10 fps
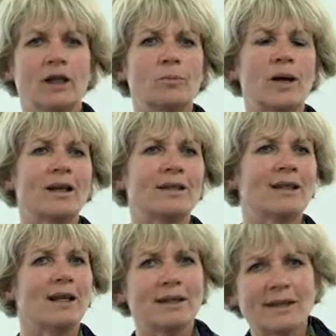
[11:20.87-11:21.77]
but
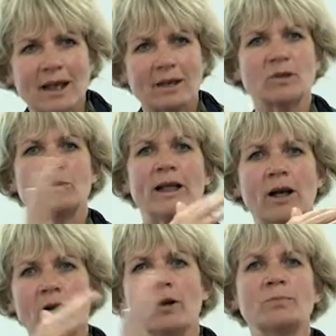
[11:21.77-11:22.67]
other times we
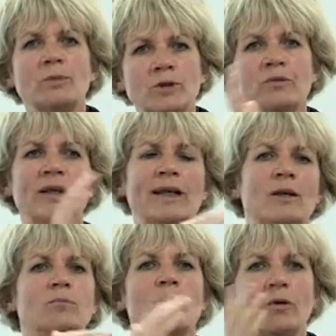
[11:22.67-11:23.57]
are moving
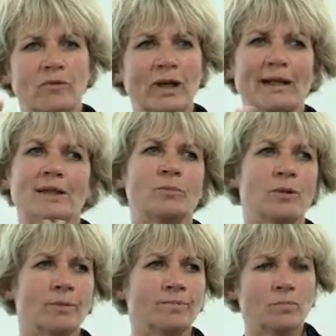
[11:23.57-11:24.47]
and more
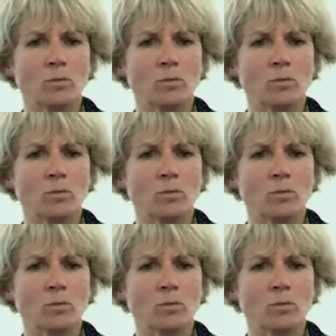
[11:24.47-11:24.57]
flexible.